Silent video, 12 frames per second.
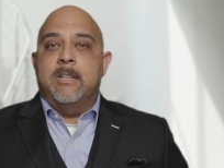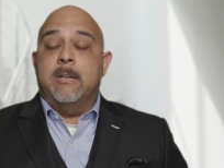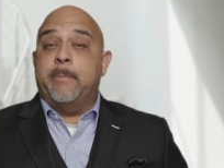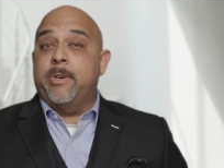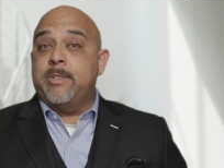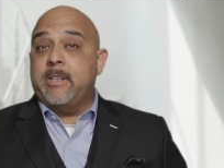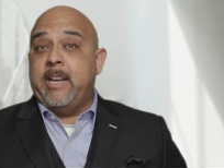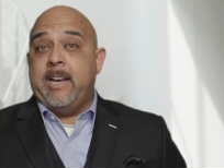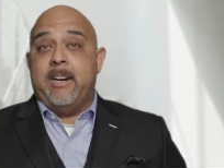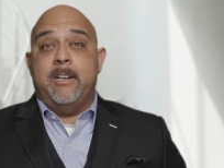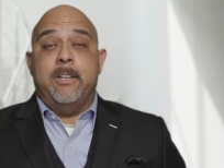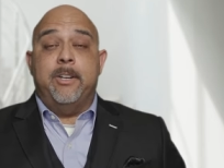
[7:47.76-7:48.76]
The person
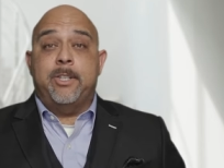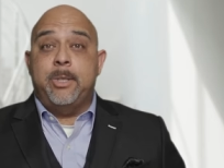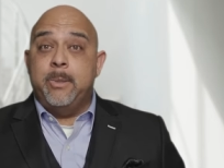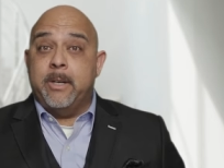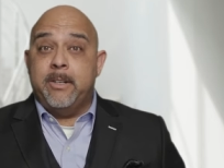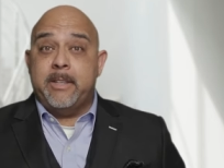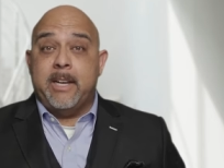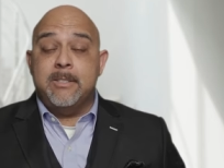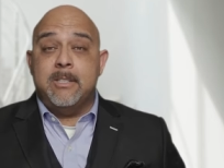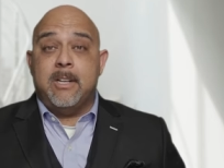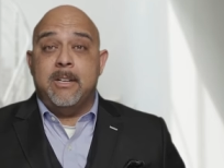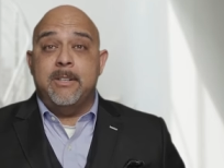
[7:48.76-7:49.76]
had another
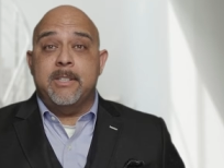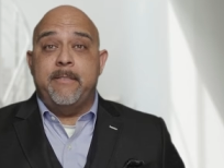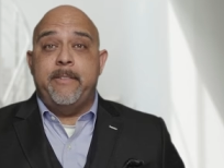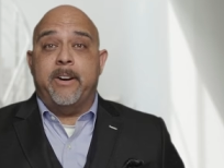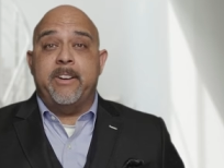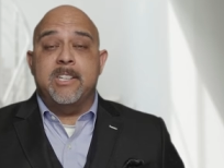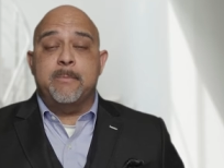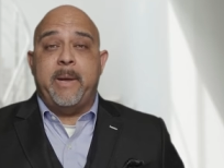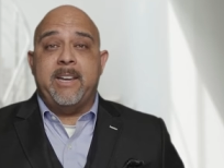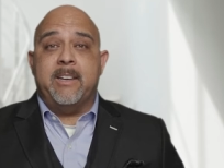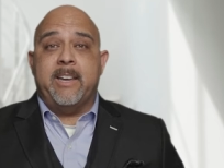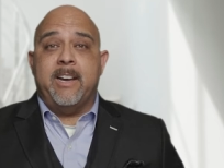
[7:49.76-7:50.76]
$200,000 in various
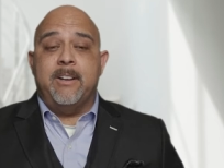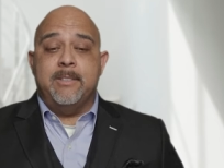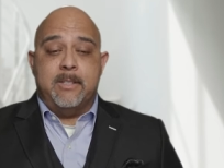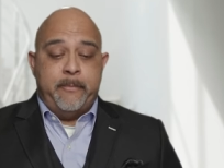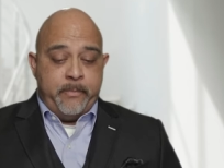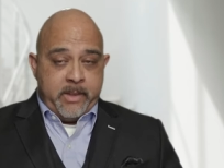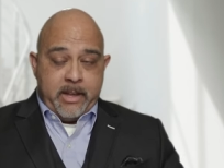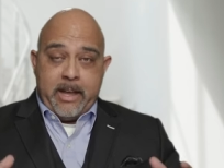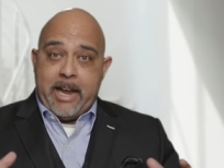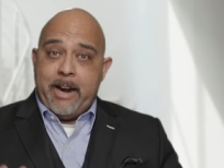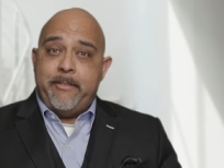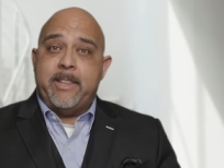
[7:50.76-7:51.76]
bank accounts.
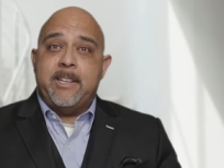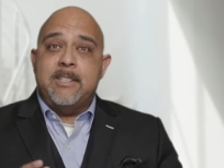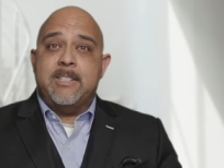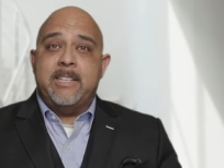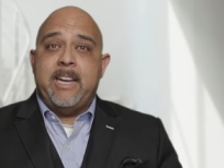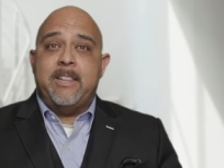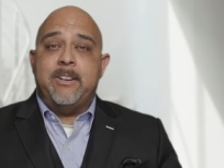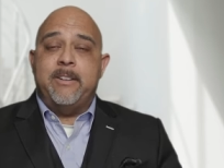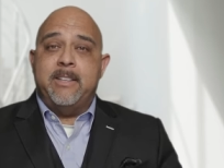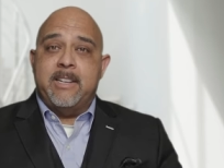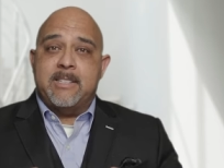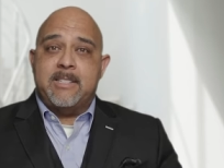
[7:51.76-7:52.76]
Everything's together
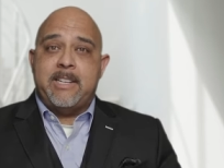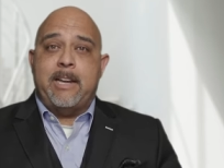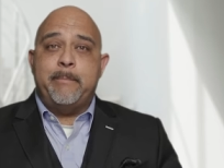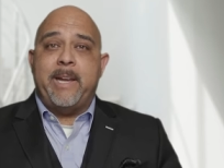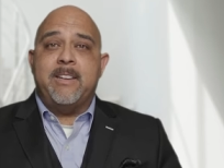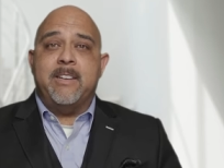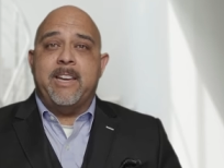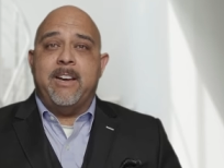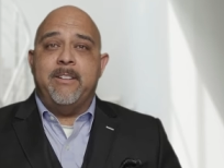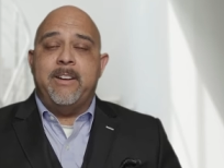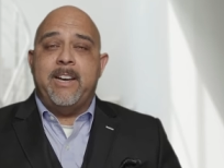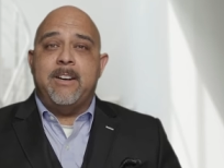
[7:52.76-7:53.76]
in the estate bank
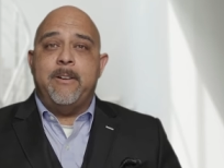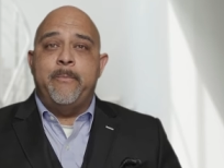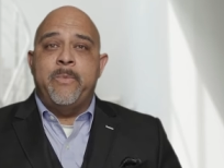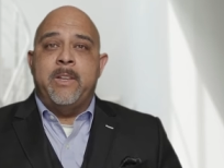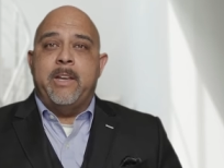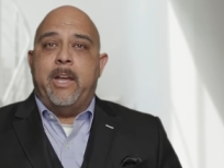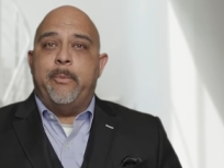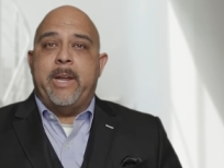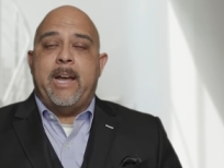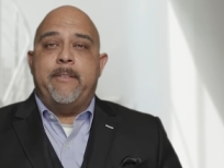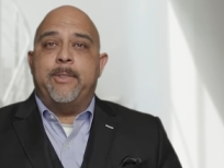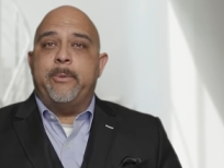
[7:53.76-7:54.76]
account now and we
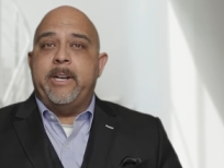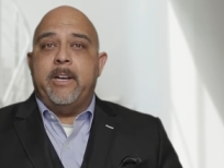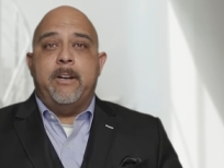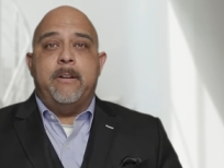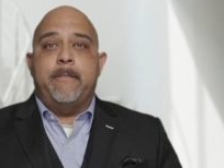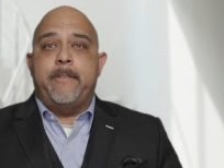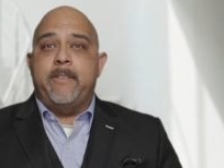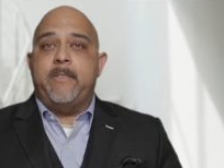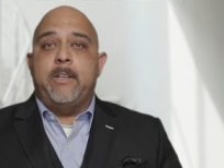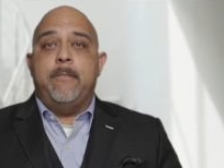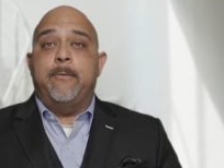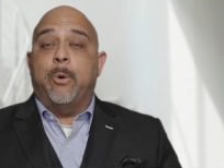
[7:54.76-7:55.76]
have three hundred
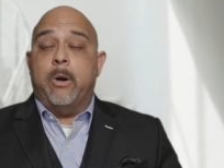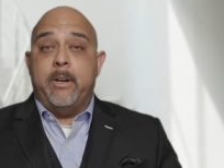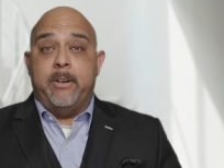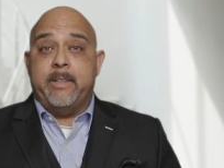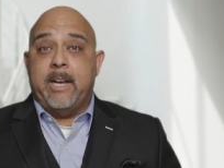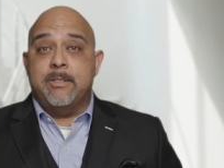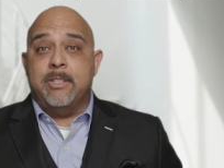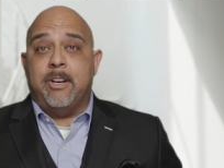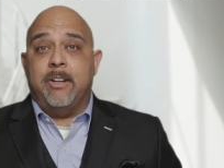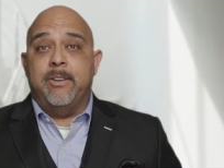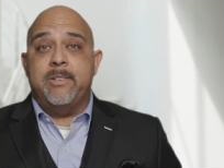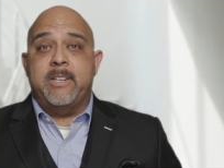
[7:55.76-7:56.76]
fifty, four hundred thousand
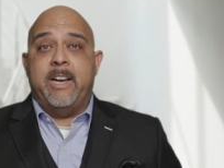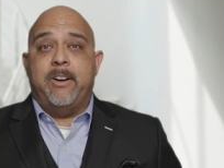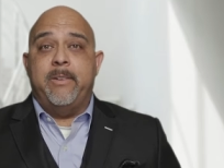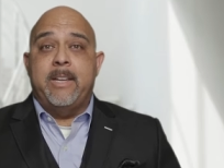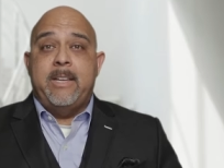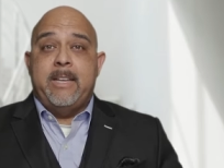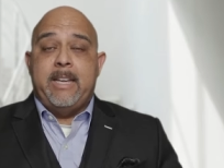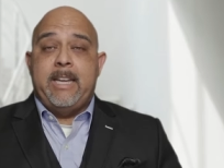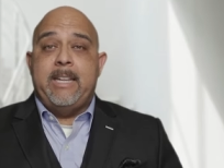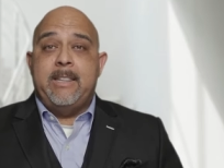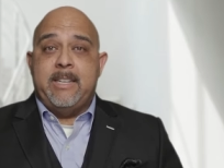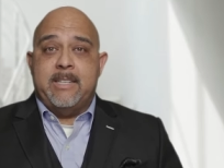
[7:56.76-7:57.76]
dollars now
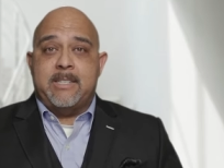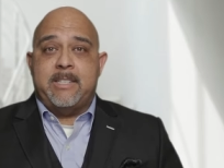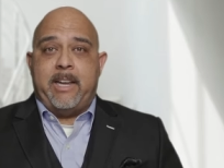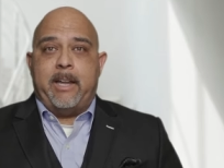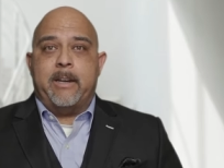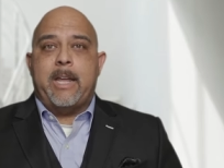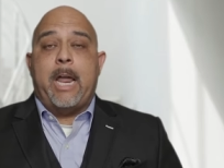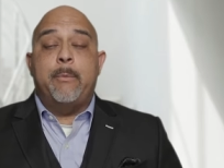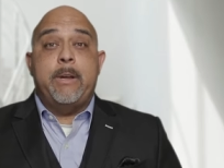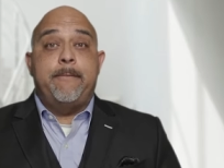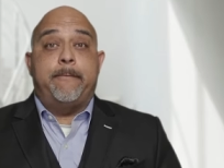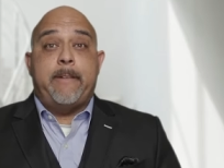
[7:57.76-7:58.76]
in the estate, and
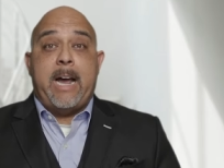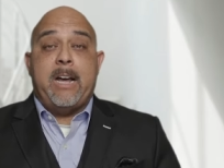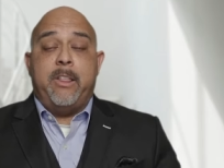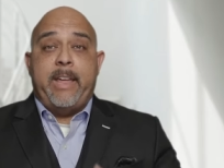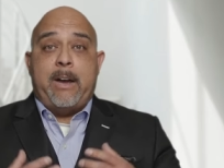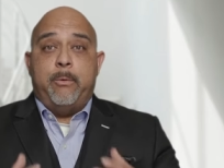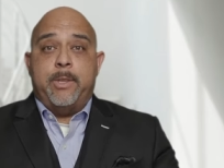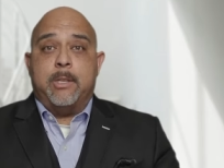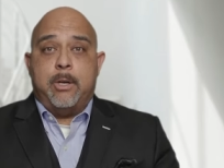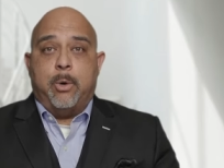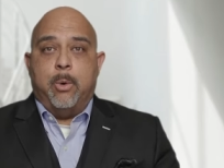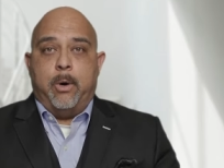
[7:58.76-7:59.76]
we file that with
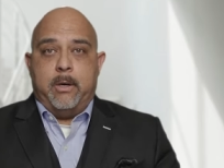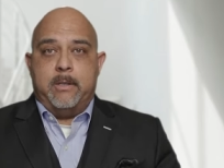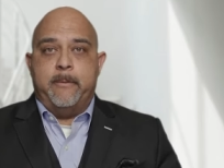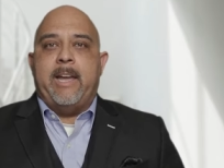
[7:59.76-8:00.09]
the court.